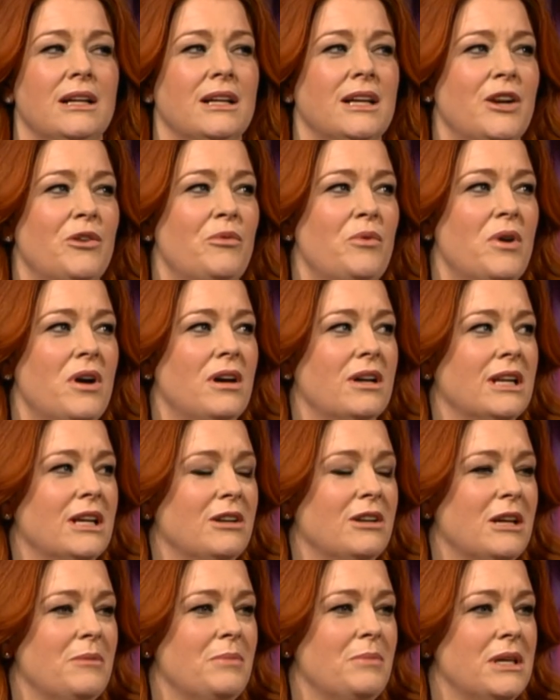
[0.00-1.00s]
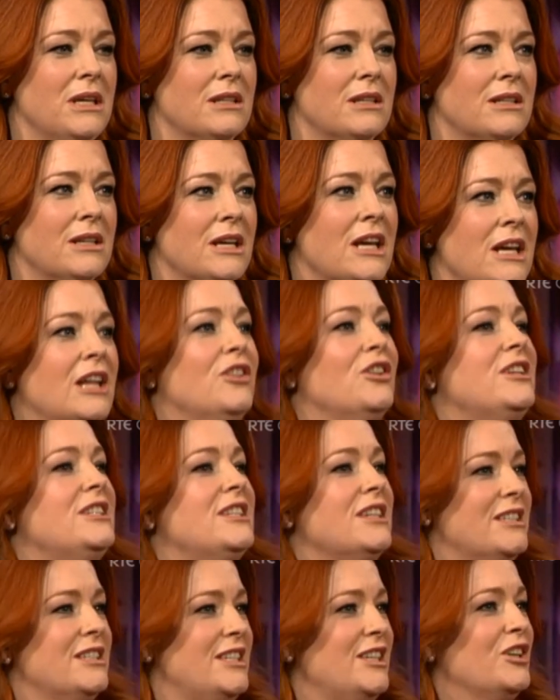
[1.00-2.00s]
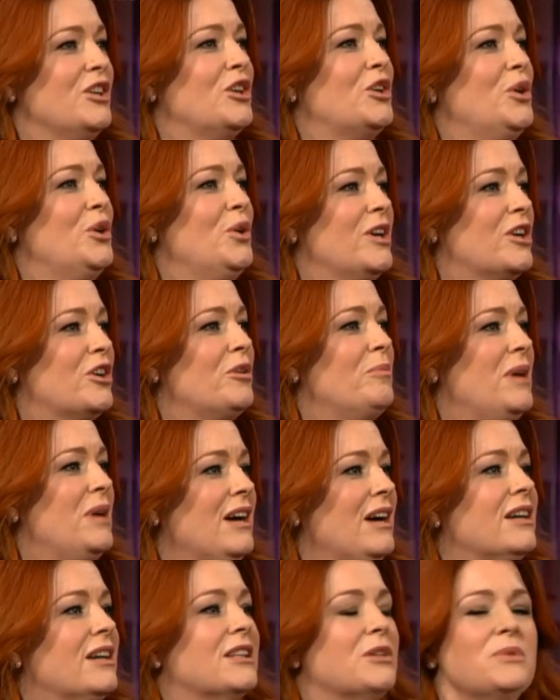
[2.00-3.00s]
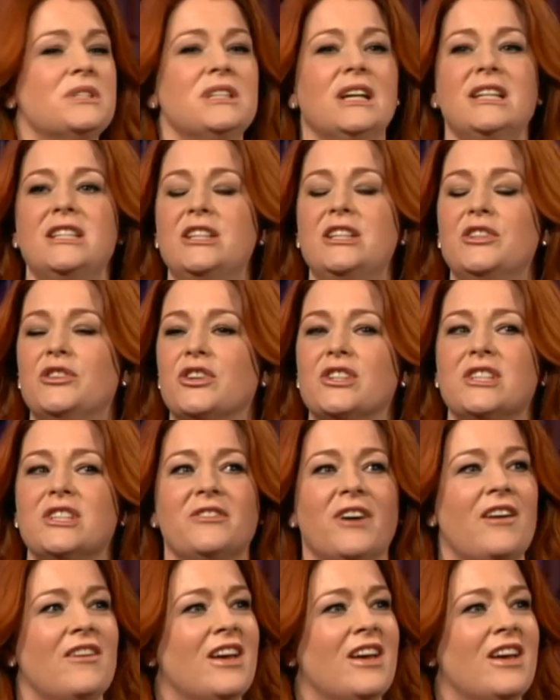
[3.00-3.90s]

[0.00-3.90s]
I'll get it wrong now, and I'll be kidding. There was 1935.